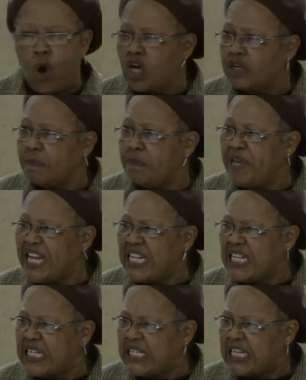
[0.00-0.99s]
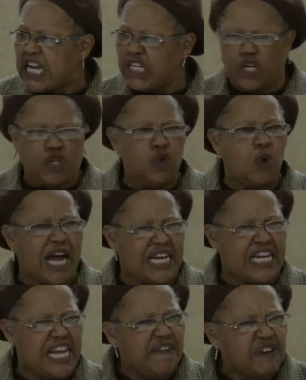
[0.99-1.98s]
on bills that you
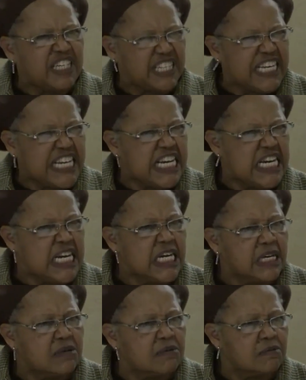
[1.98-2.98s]
had never seen.